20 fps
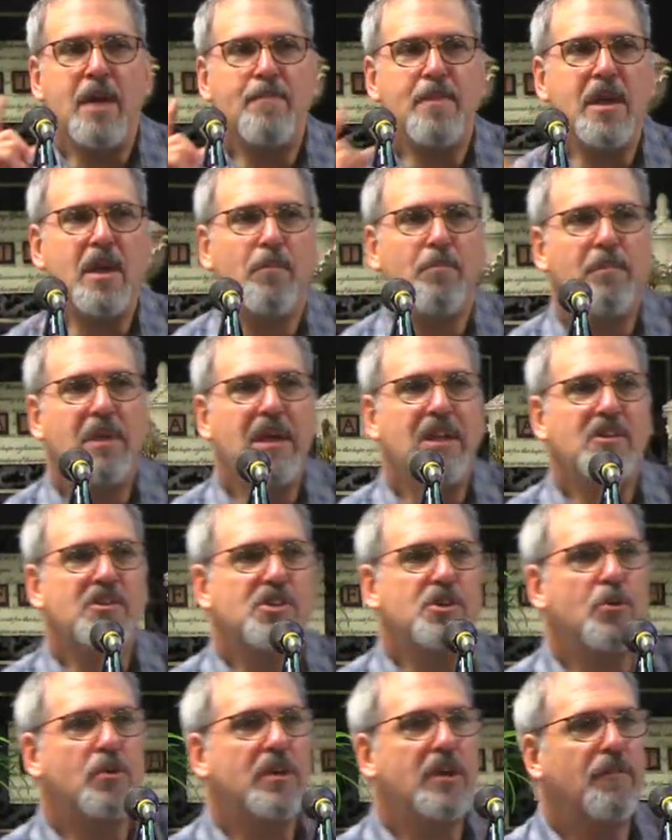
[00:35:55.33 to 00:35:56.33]
it means you
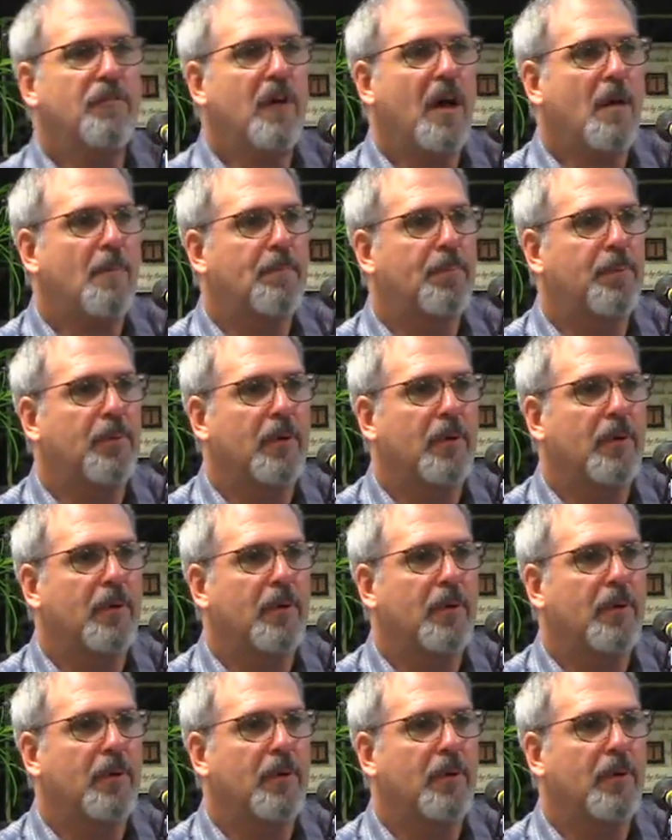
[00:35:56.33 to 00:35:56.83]
give up